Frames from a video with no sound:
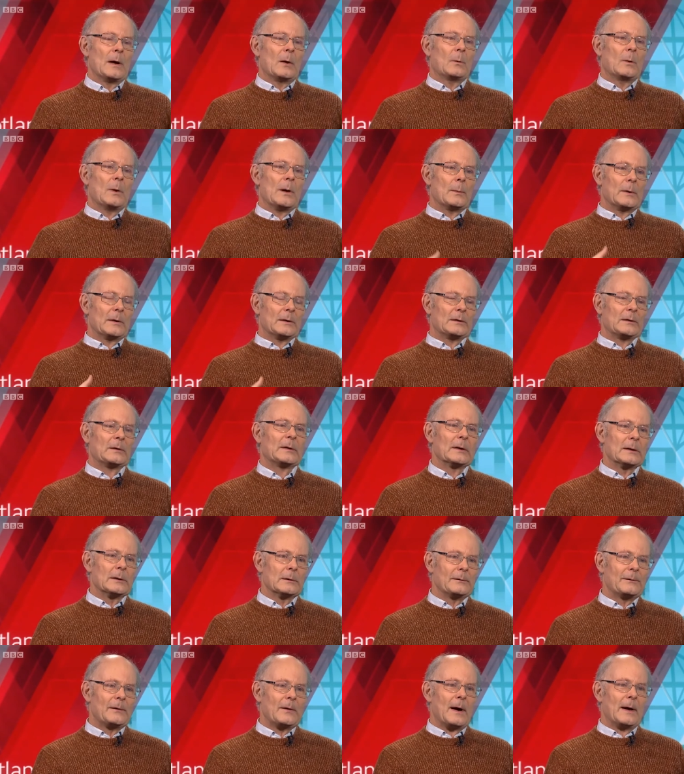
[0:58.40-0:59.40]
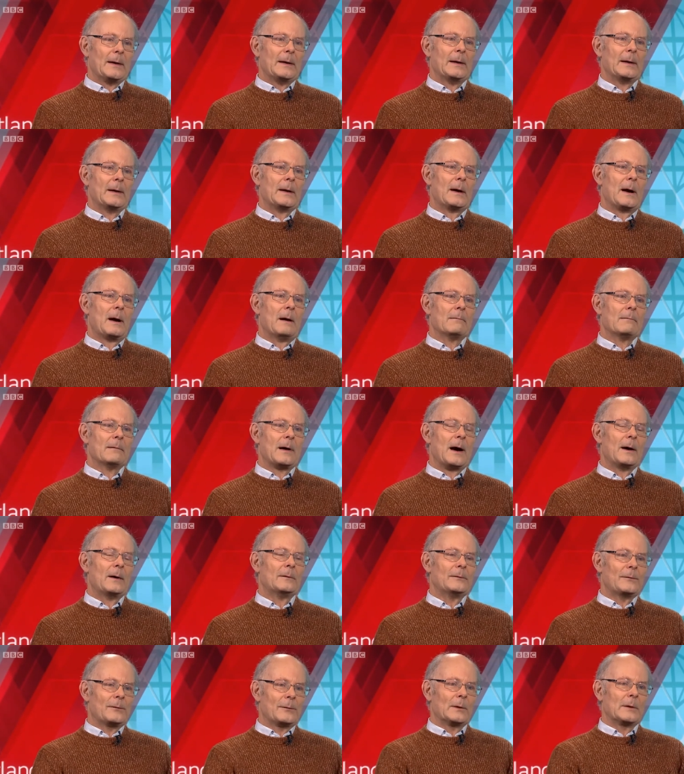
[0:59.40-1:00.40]
we were still finding
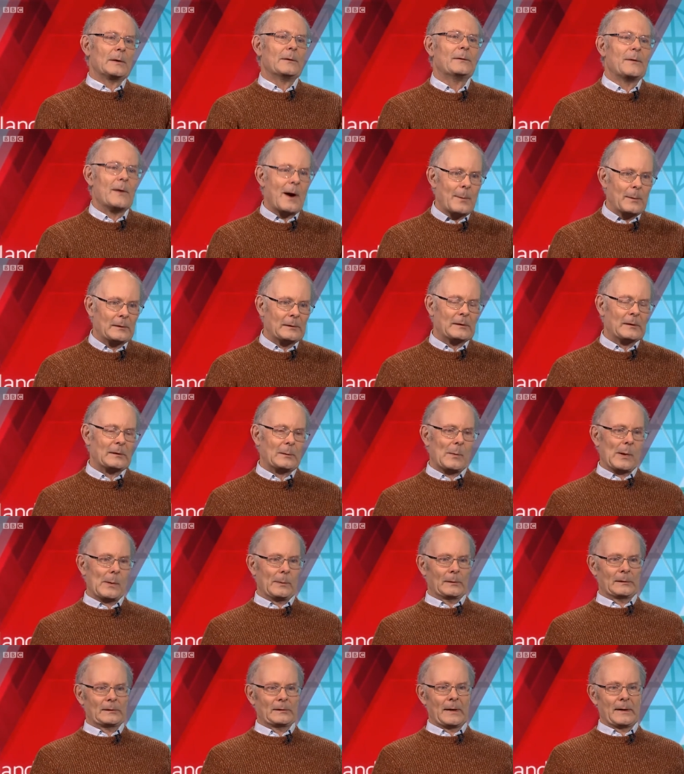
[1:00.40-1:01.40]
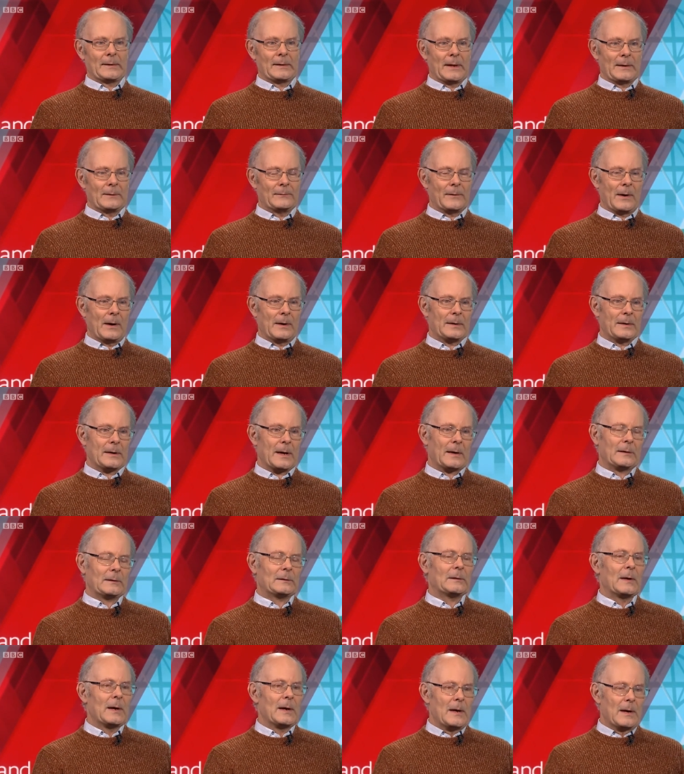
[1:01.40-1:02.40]
around 45% of people saying they'd vote
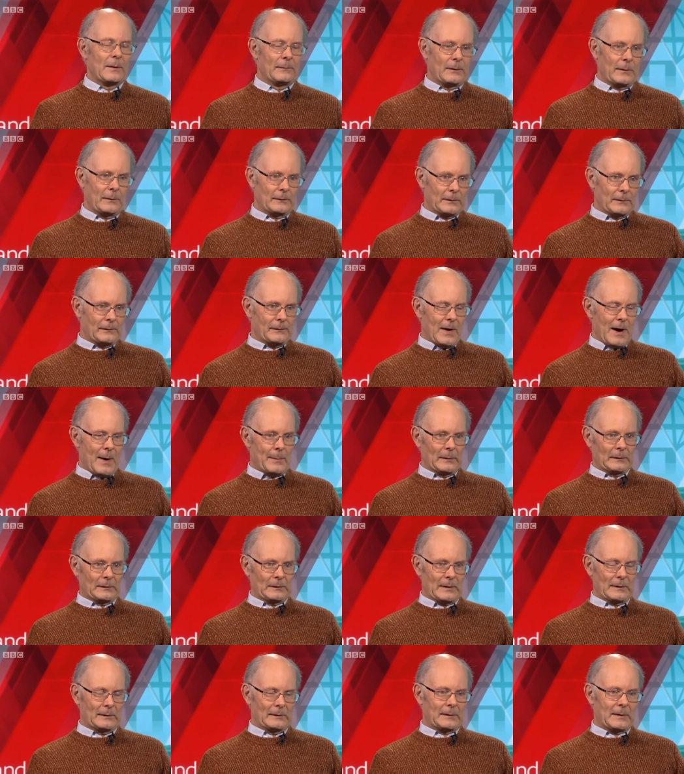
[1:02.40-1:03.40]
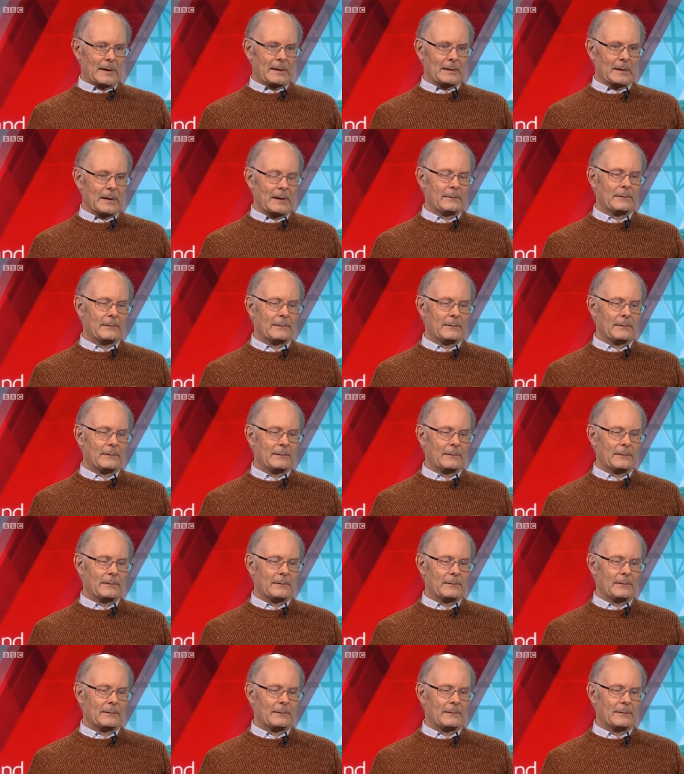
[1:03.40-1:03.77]
yes, 55% saying they